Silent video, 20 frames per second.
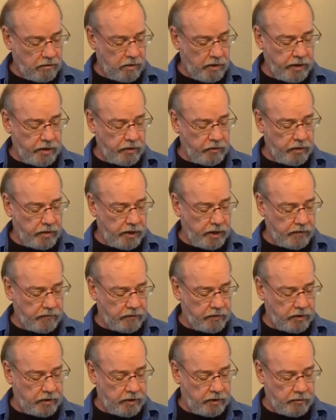Why do we
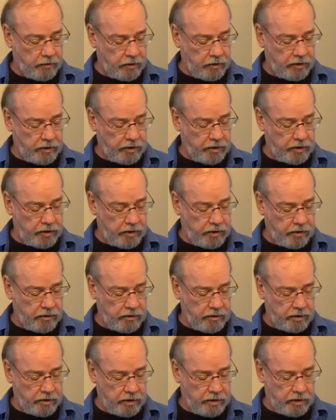have to keep hurting each
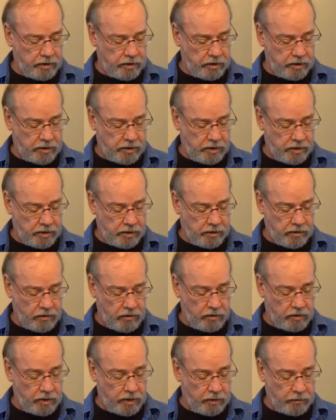other and then get sick and
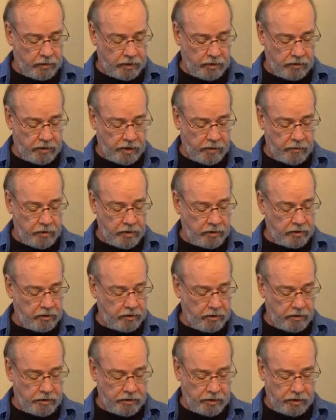old like my grandma in
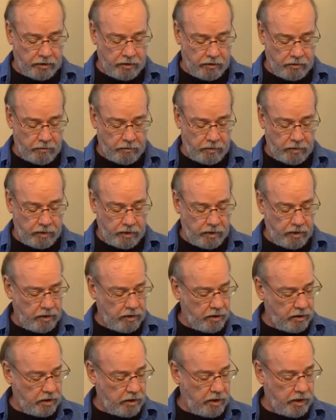the nursing home
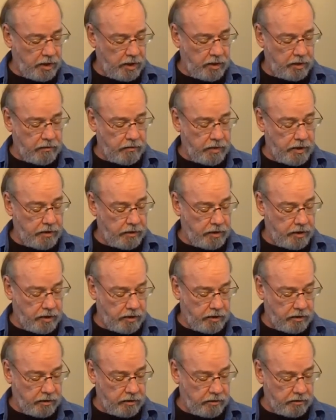and hang around
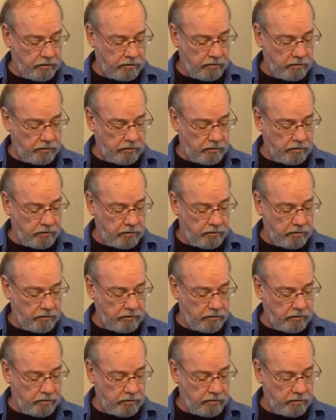here?